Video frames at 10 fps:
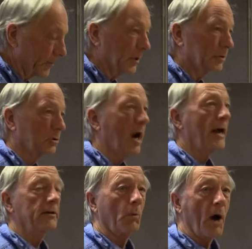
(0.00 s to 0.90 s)

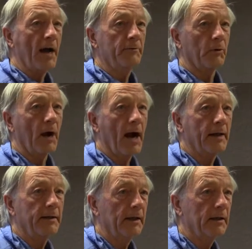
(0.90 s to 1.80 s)
attract a wide
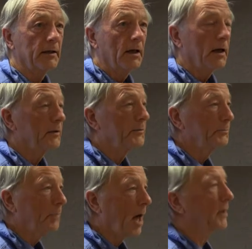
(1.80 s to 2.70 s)
variety of
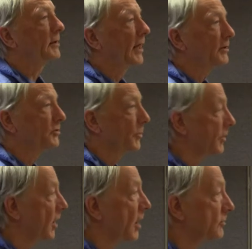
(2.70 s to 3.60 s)
pollinators with
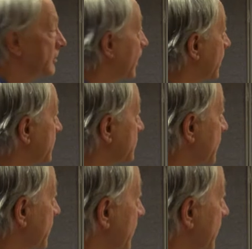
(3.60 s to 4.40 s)
long tongues.